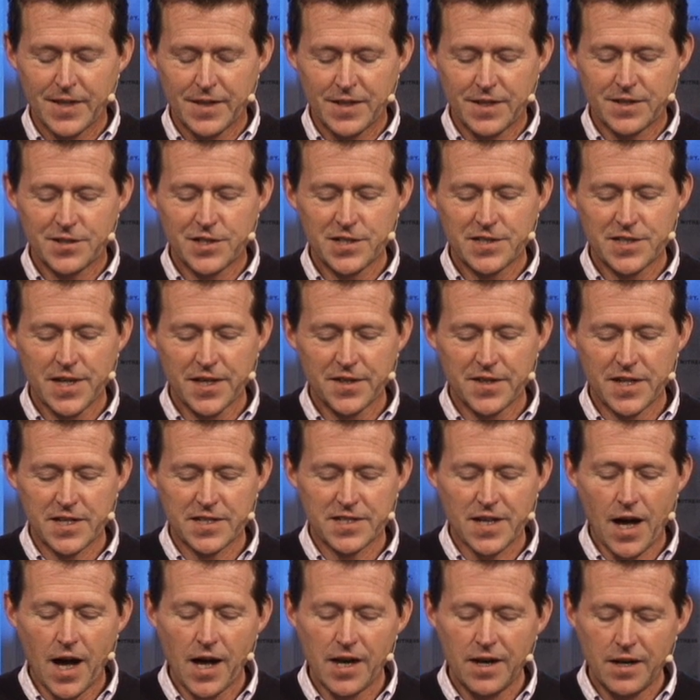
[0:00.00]
And she said
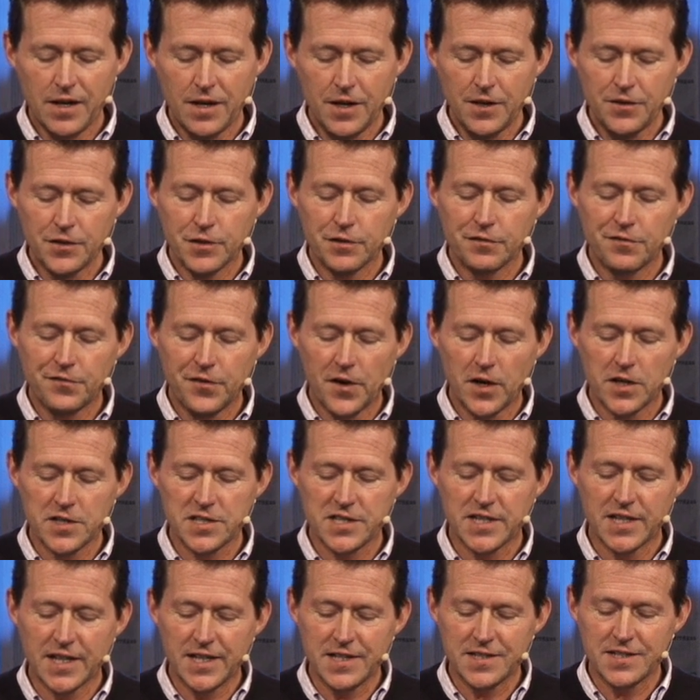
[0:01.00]
this, I learned that
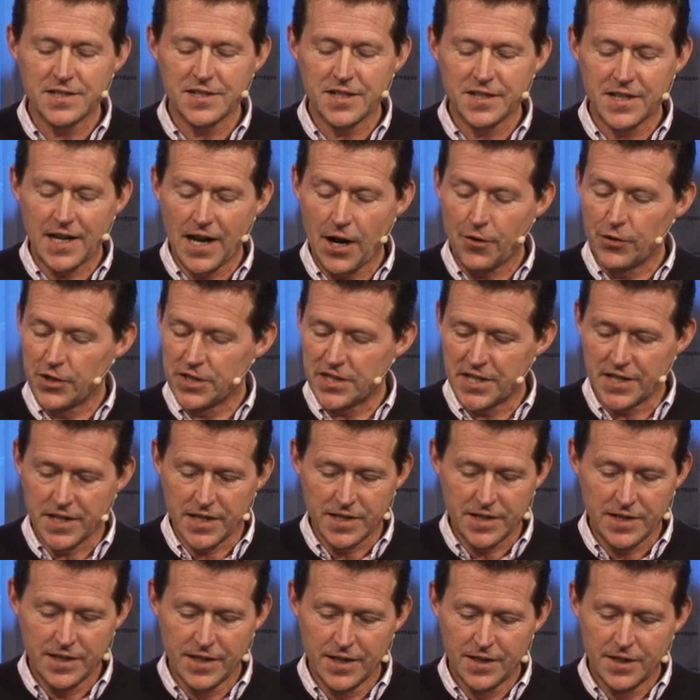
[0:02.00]
fasting isn't a
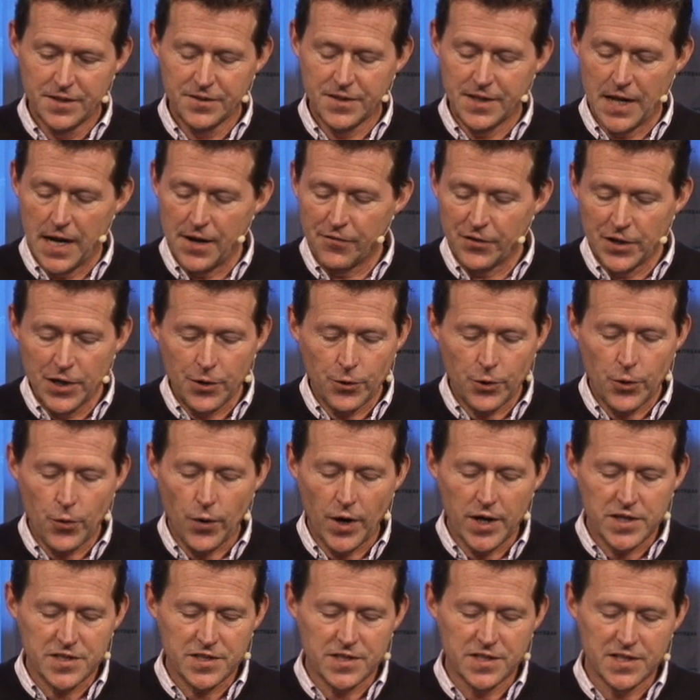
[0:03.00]
guarantee that every
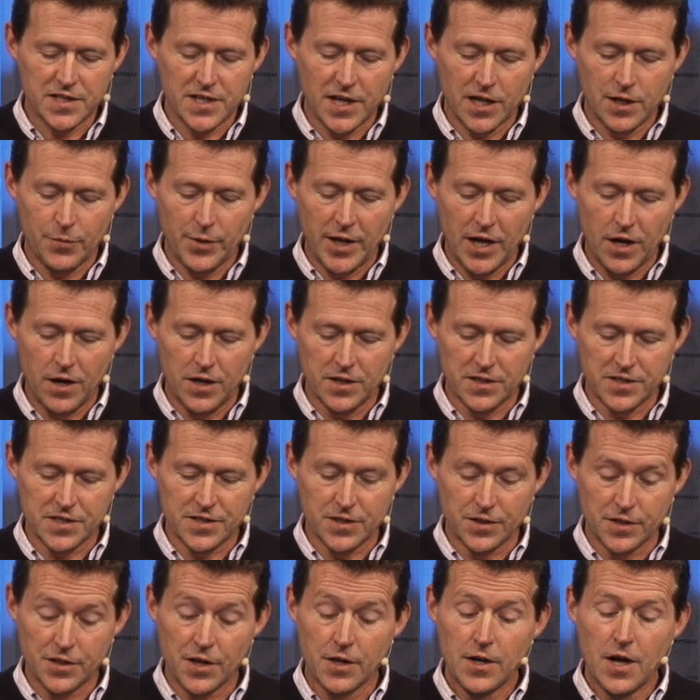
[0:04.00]
request is going to be
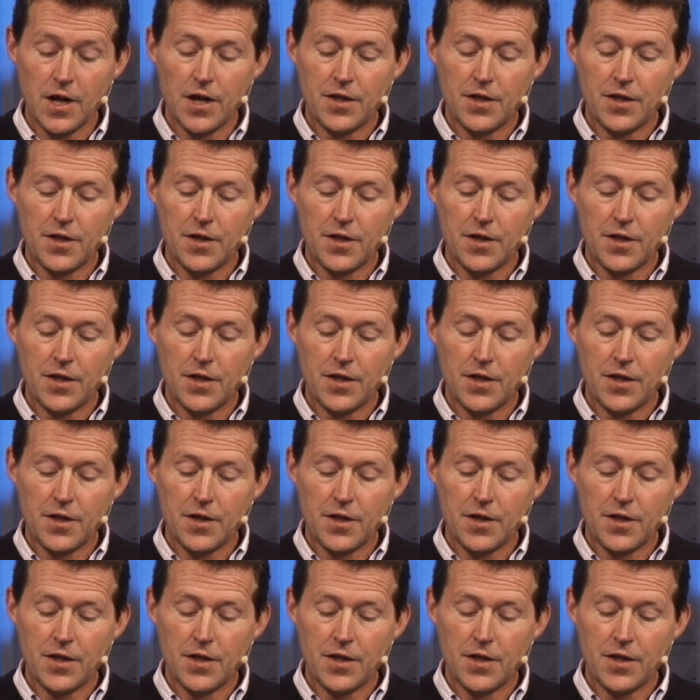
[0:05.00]
answered,